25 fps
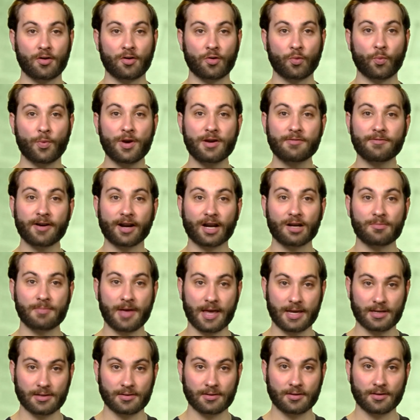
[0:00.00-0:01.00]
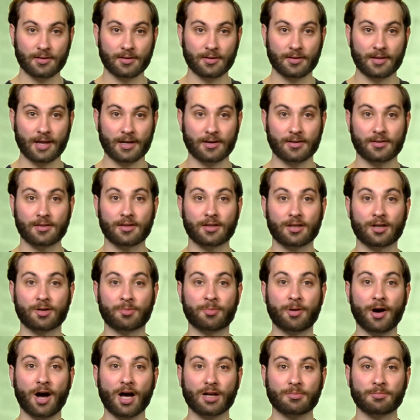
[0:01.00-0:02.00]
We recommend that the
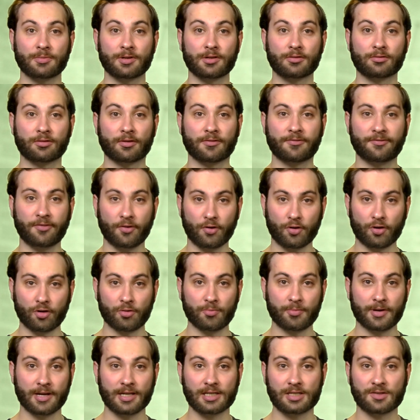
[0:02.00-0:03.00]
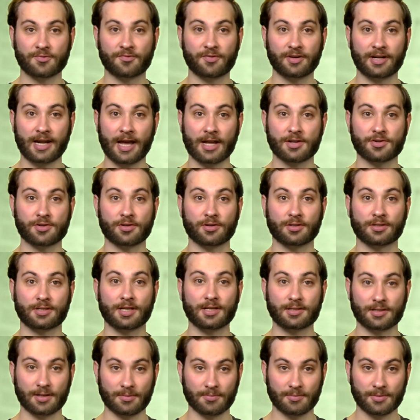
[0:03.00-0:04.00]
department reform its financial
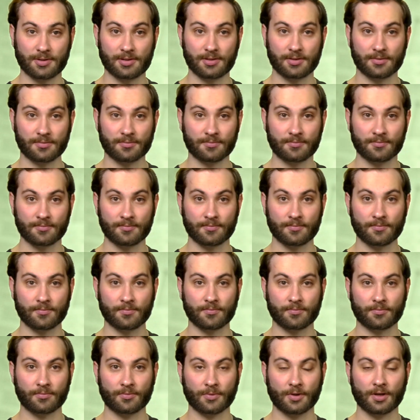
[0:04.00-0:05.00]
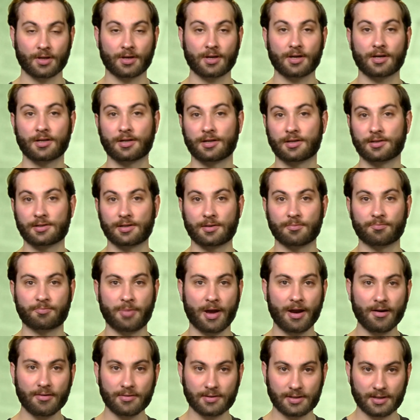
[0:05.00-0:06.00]
systems. It is
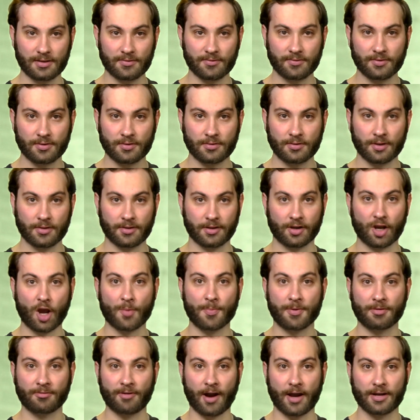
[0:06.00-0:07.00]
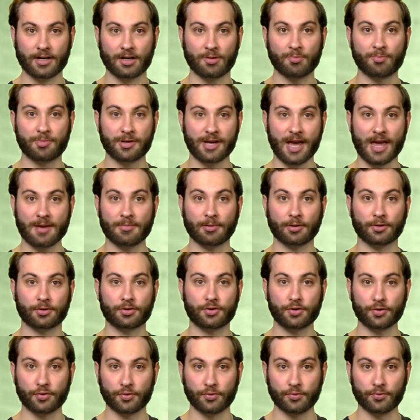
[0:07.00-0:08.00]
imperative that the copywriter be able
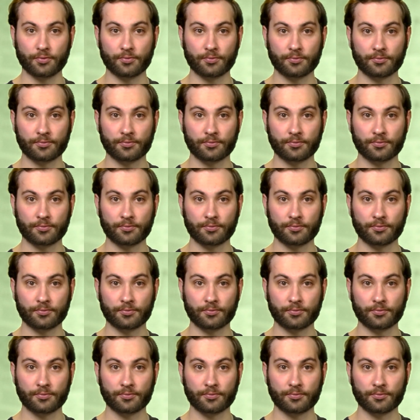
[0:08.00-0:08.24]
to.